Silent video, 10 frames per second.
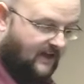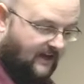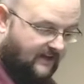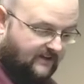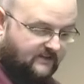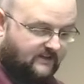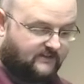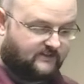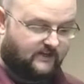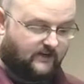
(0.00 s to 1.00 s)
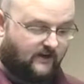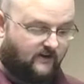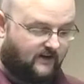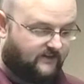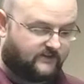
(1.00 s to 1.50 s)
And it's in your
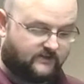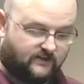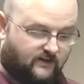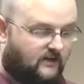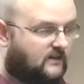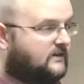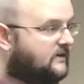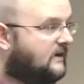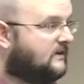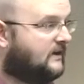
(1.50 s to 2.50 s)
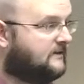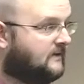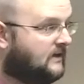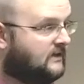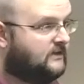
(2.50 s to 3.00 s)
outline. This is all in your outline.
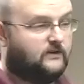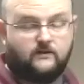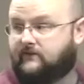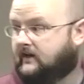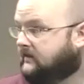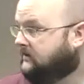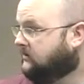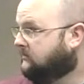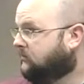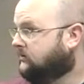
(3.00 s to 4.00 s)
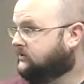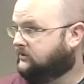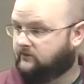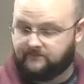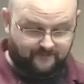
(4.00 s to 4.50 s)
You can find it here on the board
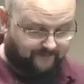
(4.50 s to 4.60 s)
too.